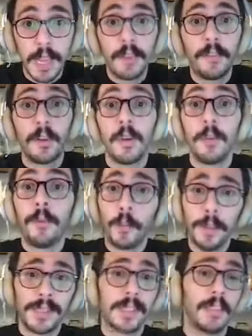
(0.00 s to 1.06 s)
and for the
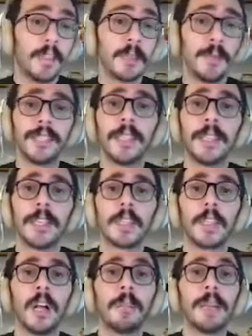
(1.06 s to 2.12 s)
purposes of this
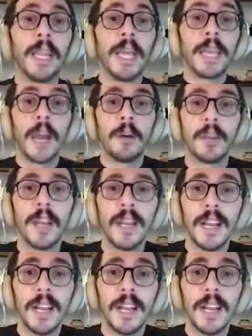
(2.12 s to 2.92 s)
presentation, I'll be laying out